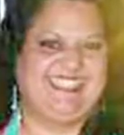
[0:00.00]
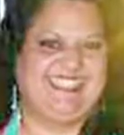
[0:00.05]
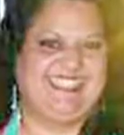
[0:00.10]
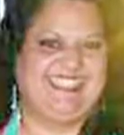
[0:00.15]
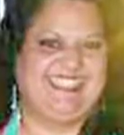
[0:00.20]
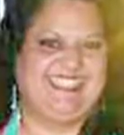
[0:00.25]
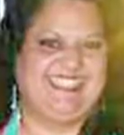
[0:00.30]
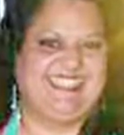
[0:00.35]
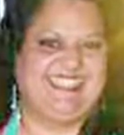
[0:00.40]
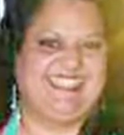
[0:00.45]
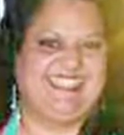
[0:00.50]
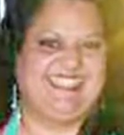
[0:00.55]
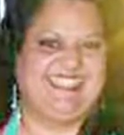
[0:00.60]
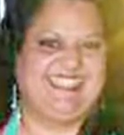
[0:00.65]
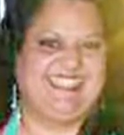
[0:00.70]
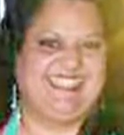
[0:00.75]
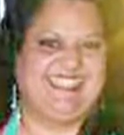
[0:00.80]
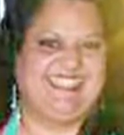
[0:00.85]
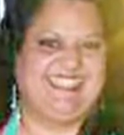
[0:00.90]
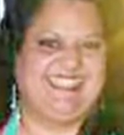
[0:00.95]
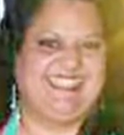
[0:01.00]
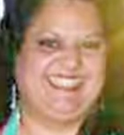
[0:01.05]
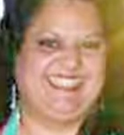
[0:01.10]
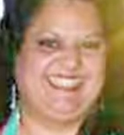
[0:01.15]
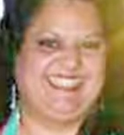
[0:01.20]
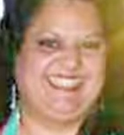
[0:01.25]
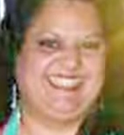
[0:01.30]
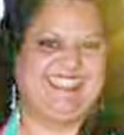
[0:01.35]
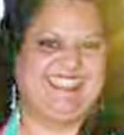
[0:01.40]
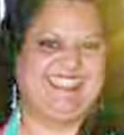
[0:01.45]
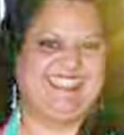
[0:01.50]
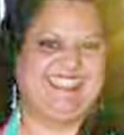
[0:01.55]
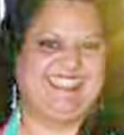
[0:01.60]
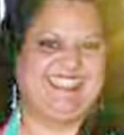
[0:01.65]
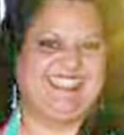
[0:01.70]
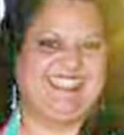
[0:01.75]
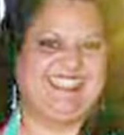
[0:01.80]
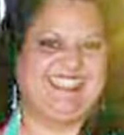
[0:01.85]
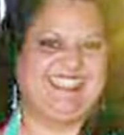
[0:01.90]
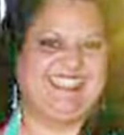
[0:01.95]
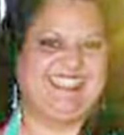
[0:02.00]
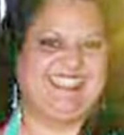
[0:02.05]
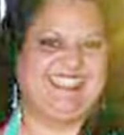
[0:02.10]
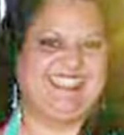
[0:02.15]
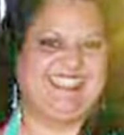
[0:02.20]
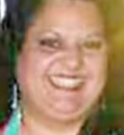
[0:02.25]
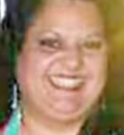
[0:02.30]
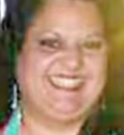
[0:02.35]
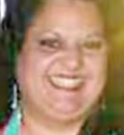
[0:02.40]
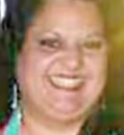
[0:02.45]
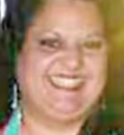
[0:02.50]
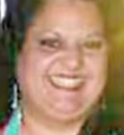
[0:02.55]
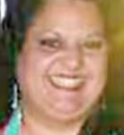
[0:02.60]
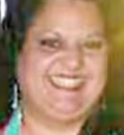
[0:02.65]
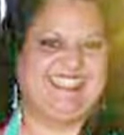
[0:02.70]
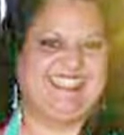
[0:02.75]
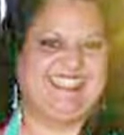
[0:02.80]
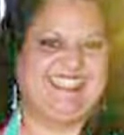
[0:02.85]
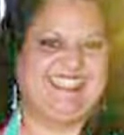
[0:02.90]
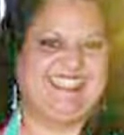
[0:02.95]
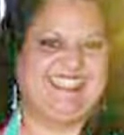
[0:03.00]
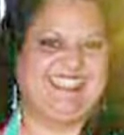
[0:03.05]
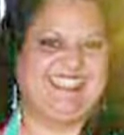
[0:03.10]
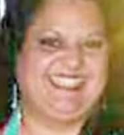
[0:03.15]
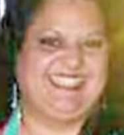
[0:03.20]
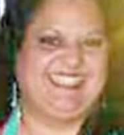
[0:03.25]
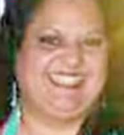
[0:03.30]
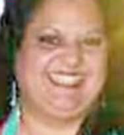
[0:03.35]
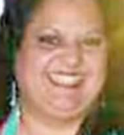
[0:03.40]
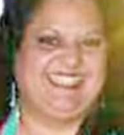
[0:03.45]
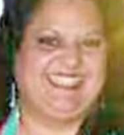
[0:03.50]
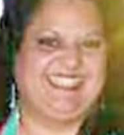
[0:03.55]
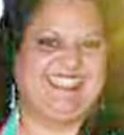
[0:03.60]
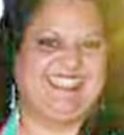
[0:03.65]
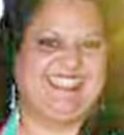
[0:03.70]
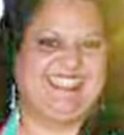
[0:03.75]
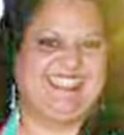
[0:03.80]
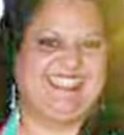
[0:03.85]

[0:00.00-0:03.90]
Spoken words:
(not speaking)